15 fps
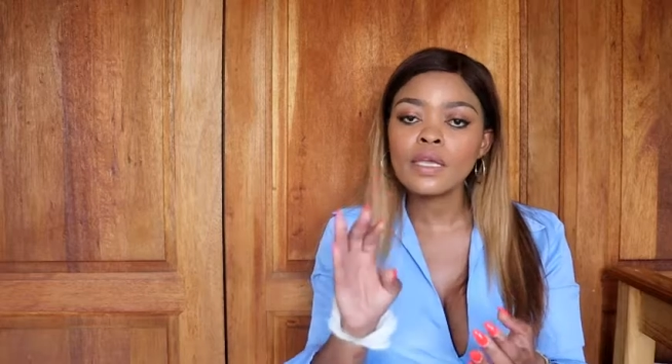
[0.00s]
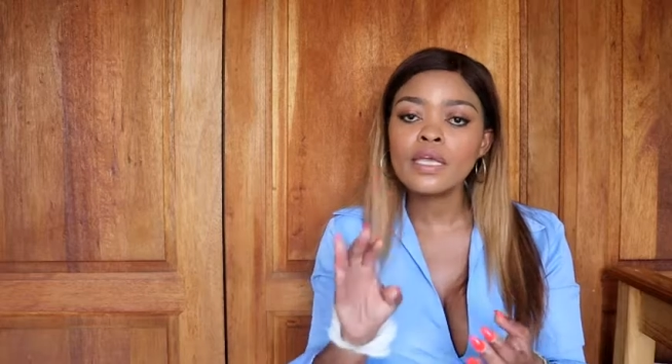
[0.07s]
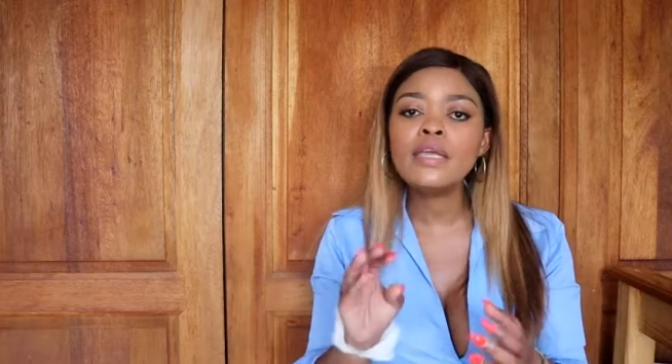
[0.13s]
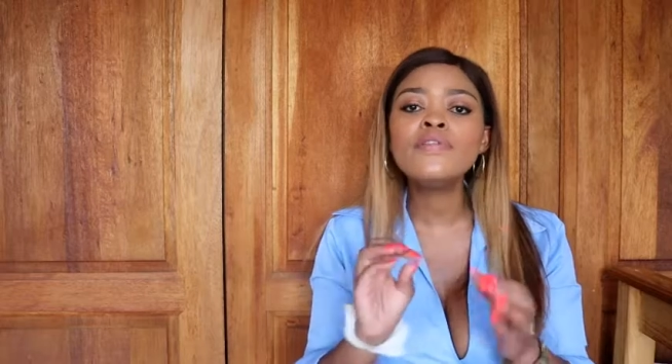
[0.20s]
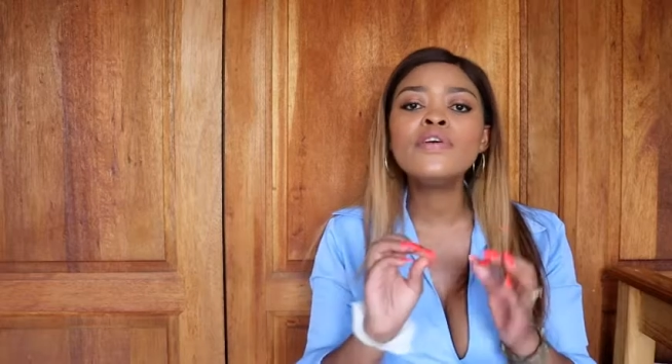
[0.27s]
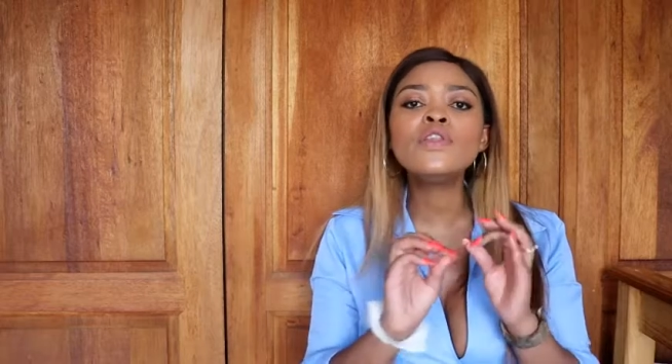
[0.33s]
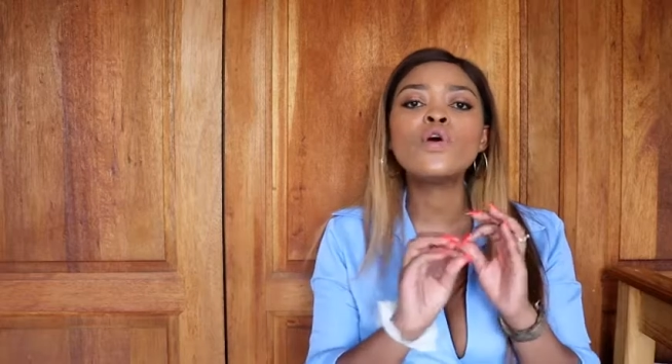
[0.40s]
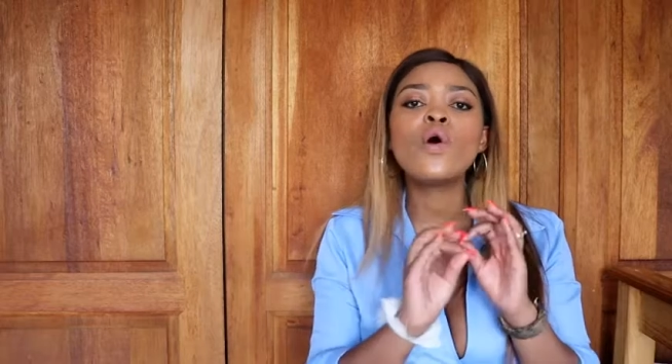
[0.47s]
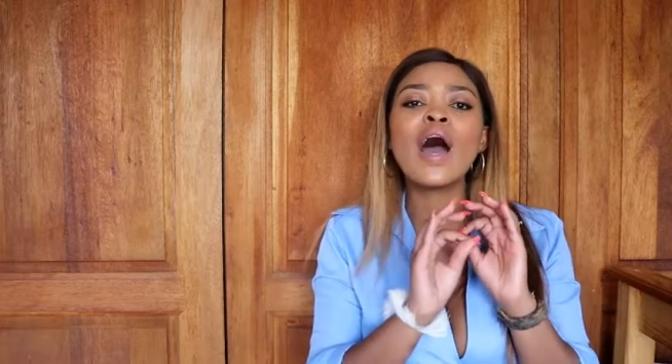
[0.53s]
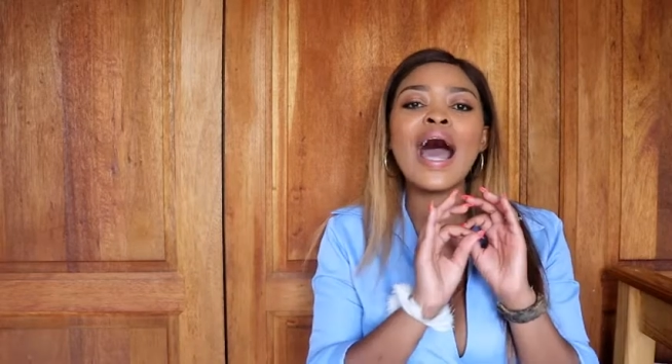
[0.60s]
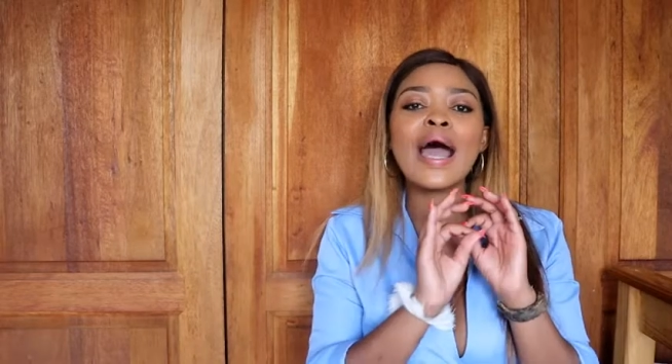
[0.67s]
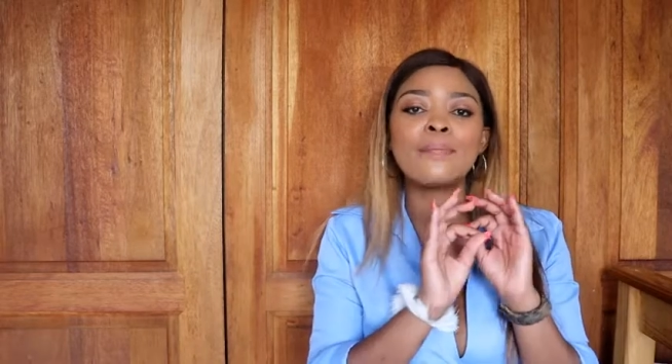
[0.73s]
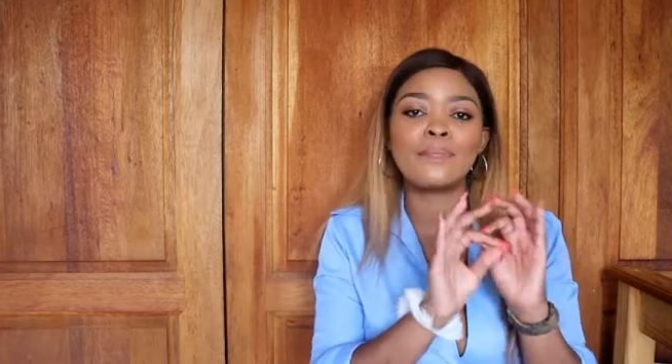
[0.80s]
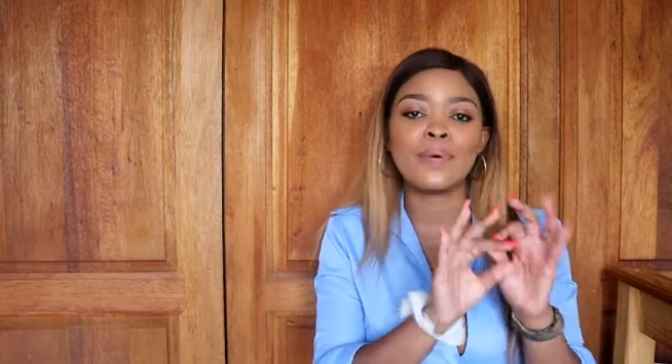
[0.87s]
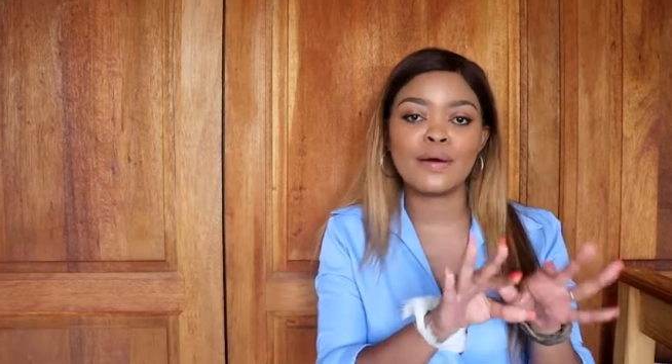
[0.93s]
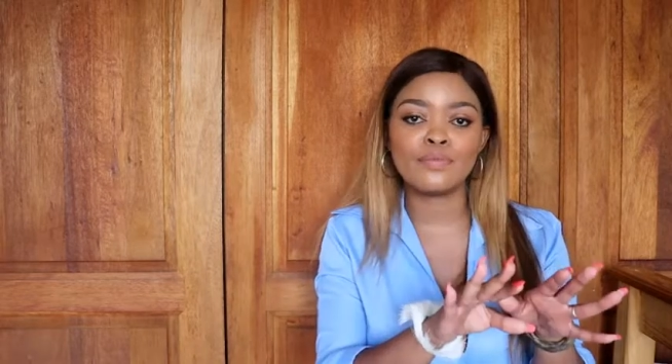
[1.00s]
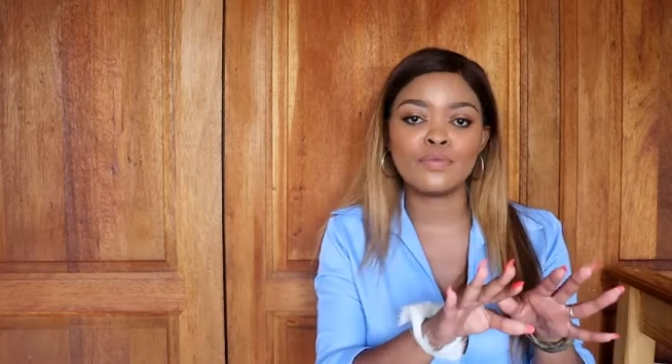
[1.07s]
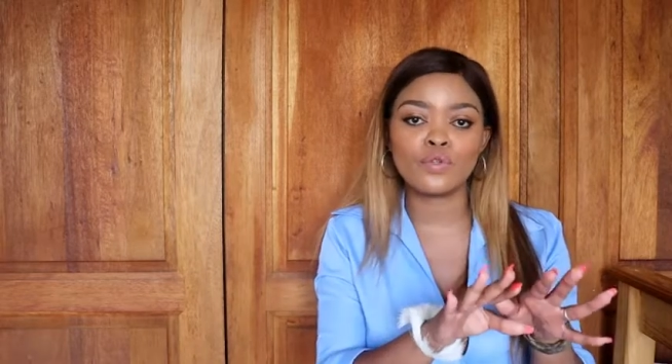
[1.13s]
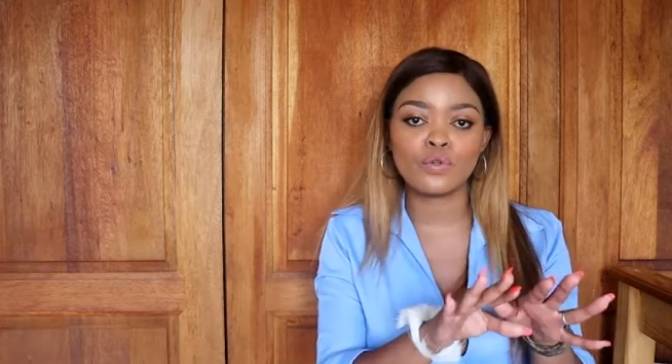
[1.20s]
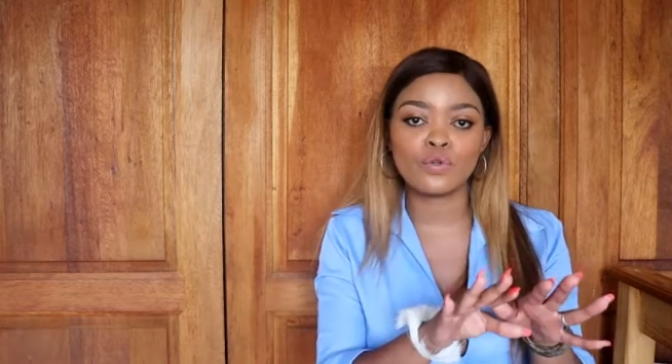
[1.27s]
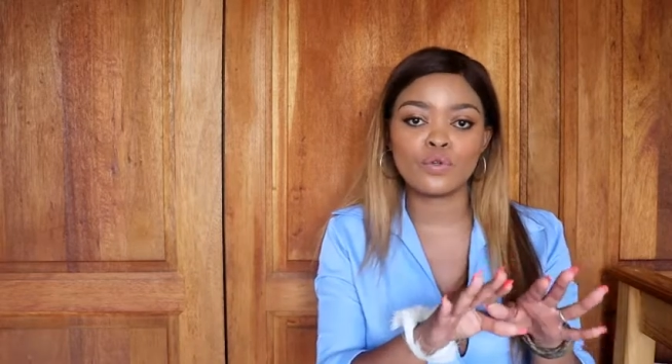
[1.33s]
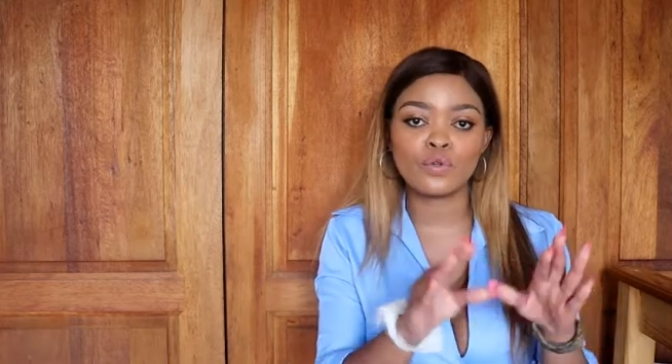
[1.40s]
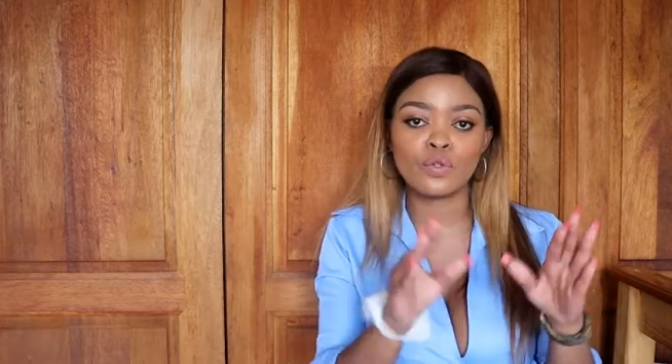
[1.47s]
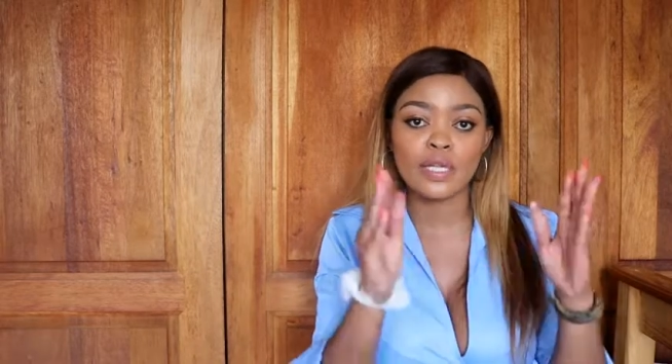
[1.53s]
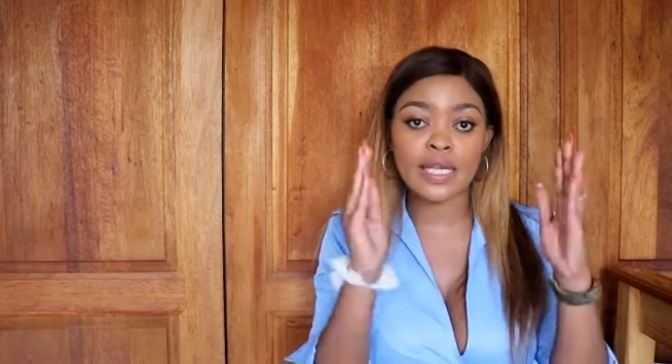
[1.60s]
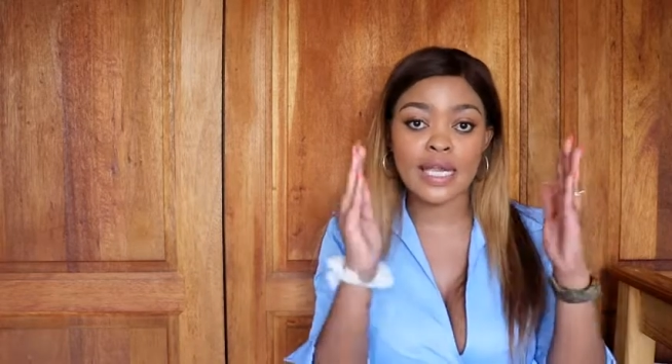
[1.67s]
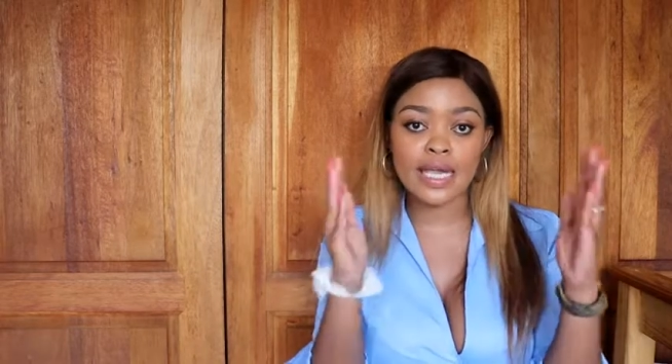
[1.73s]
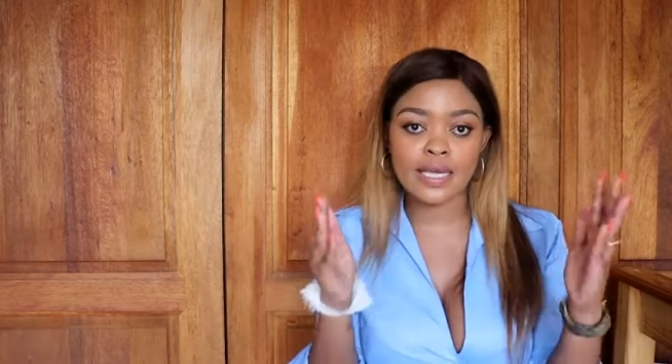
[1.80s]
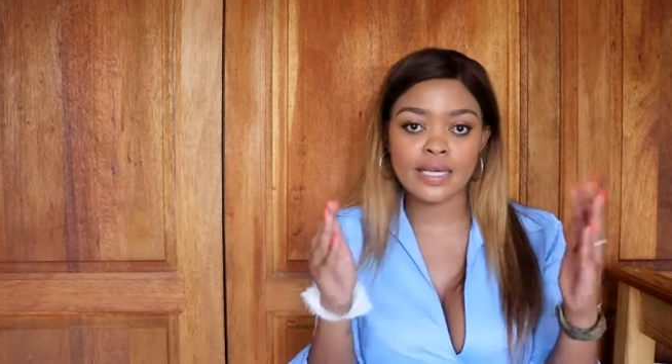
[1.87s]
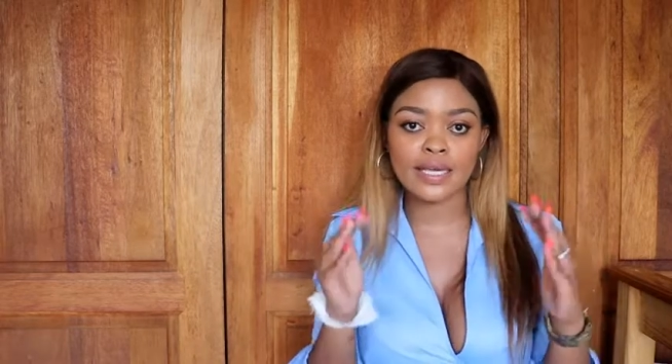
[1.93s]
even though I bumped you to the
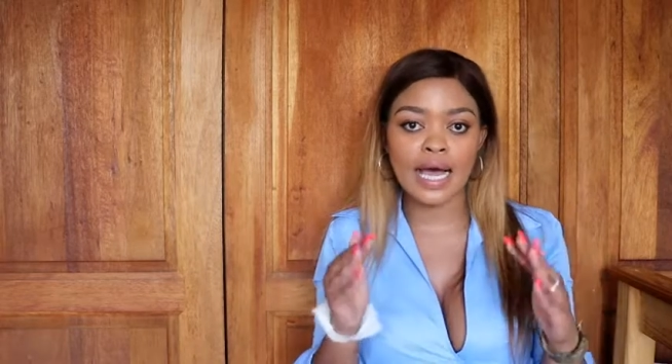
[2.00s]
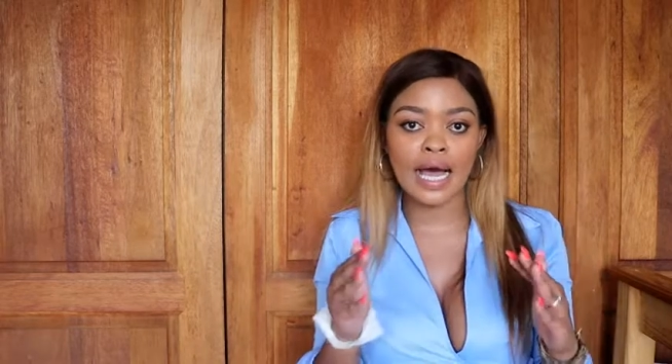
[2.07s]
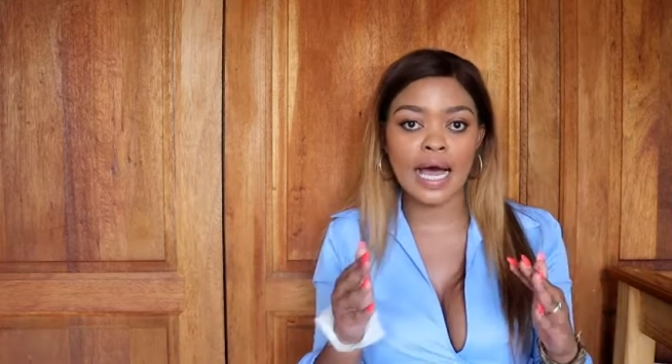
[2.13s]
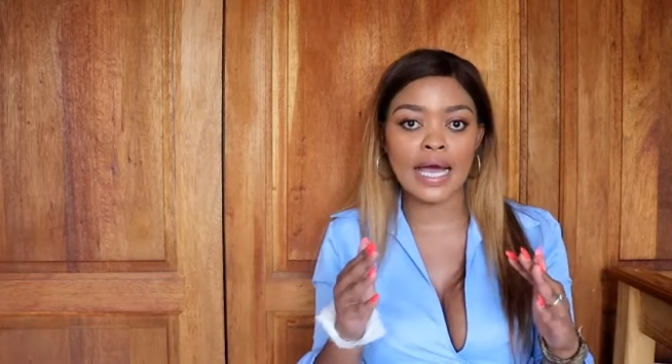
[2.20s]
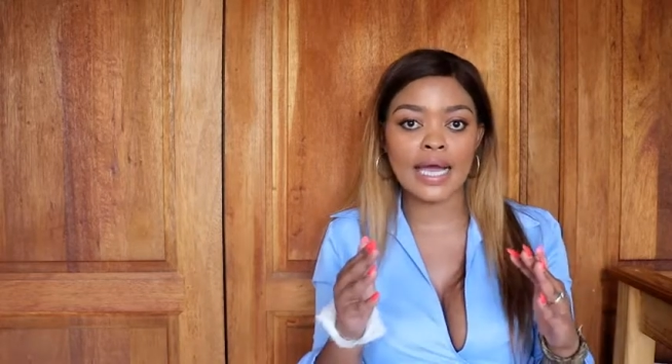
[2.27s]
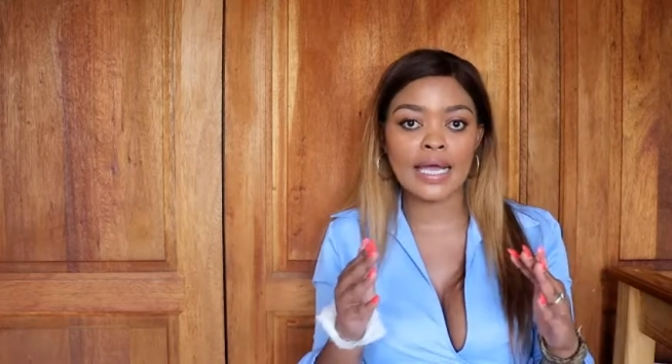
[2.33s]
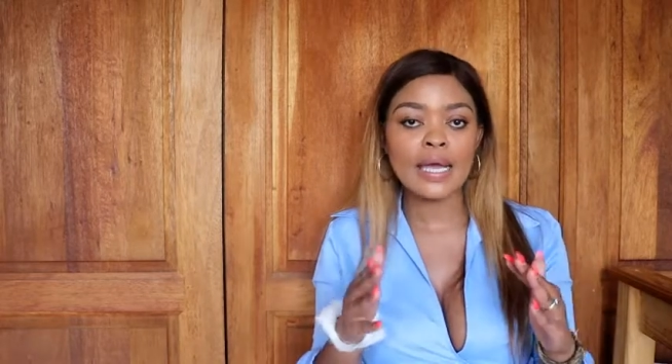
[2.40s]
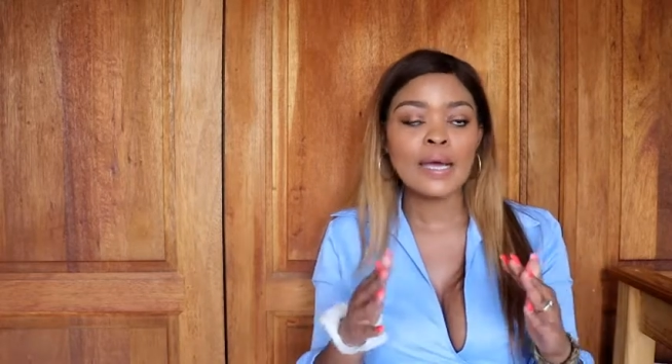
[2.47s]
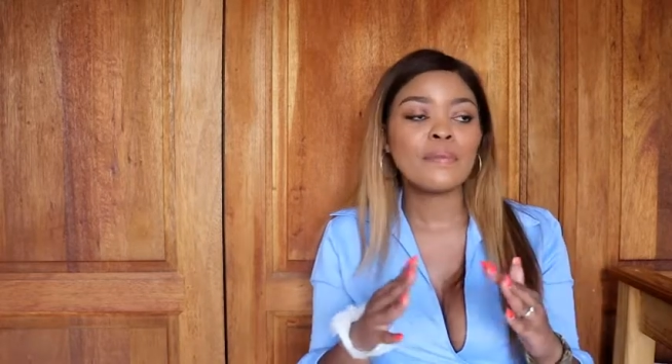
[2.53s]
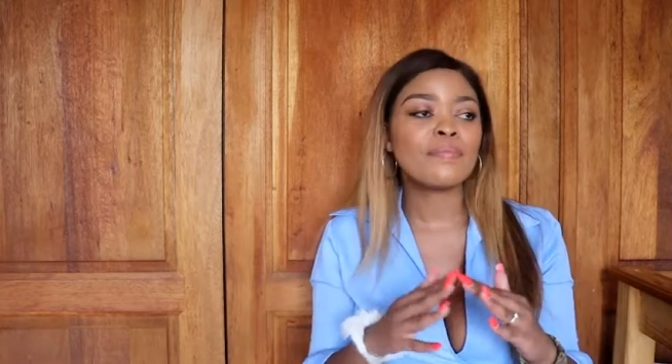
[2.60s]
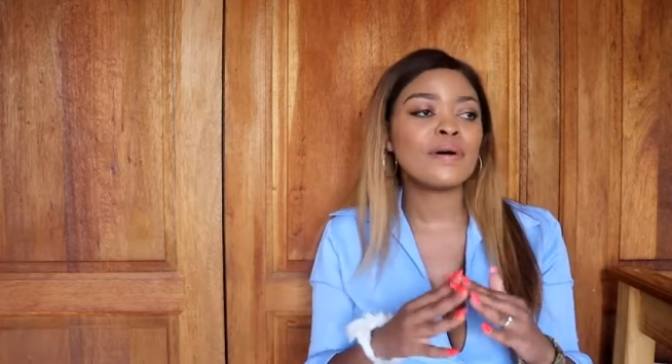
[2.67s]
naked eye,